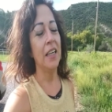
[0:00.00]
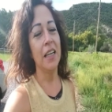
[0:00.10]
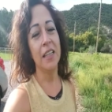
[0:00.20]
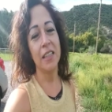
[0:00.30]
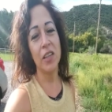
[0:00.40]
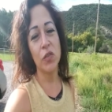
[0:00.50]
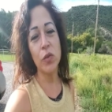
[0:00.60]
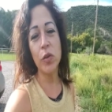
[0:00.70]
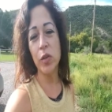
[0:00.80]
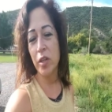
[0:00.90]
is that
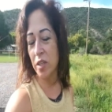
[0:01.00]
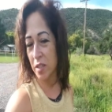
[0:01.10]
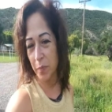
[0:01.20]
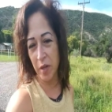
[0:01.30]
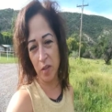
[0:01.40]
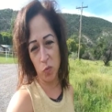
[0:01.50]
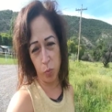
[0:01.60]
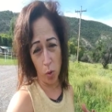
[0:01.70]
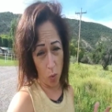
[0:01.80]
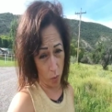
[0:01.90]
through these
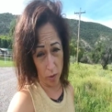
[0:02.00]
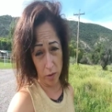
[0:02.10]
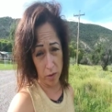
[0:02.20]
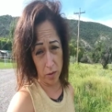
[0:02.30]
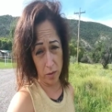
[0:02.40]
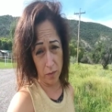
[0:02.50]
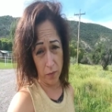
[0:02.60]
explorers